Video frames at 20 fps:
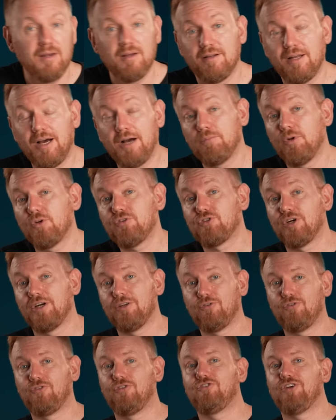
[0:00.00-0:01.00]
Now, I'm not
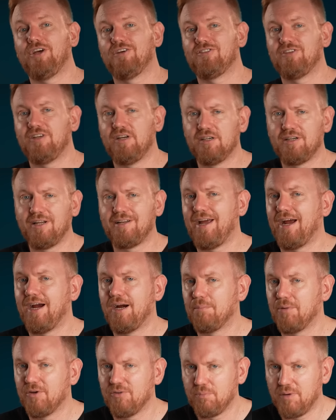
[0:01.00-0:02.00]
trying to suggest here that
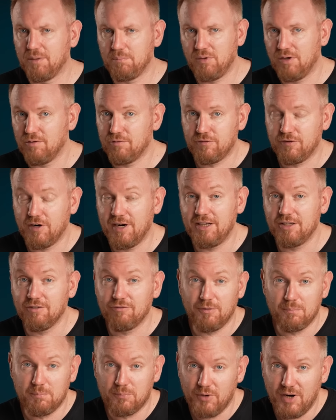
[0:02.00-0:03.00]
Airbus might be afraid of
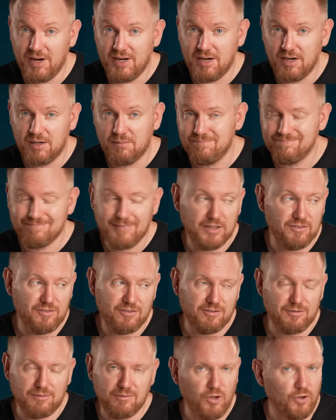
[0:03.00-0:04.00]
Embraer.
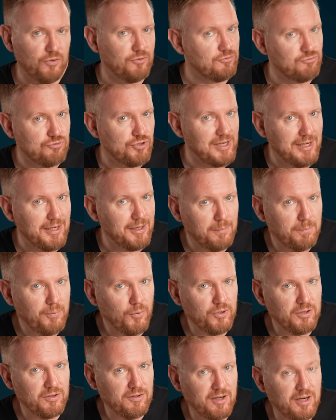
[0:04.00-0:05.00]
That's not really the
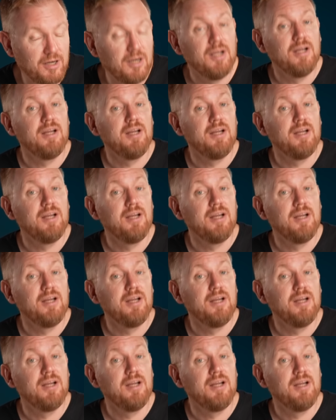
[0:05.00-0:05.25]
point here.